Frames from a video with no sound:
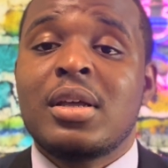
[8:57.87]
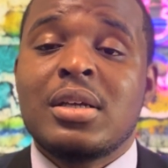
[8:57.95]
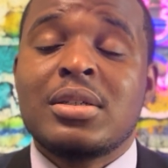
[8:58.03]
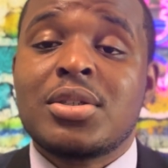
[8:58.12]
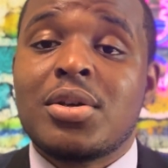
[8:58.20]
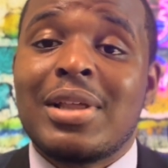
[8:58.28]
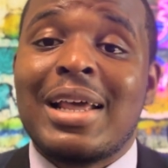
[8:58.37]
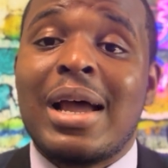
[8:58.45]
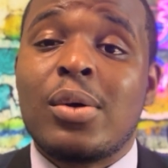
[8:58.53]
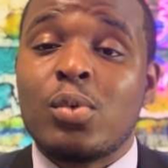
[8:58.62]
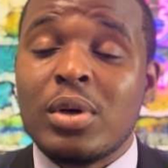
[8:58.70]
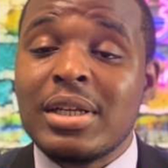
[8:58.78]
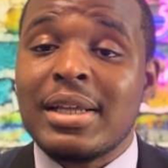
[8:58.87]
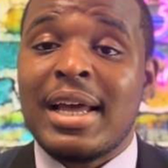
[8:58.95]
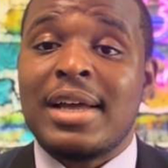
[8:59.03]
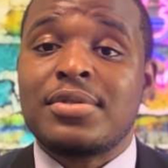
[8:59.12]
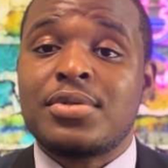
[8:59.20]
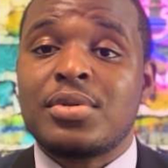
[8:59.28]
so that I wouldn't
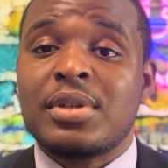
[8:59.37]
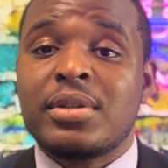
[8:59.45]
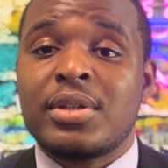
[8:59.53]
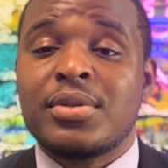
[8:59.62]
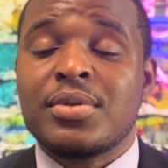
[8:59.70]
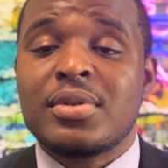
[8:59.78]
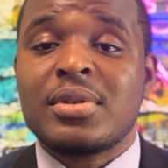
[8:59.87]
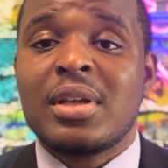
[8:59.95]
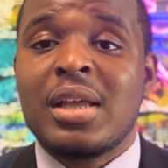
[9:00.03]
have student loans.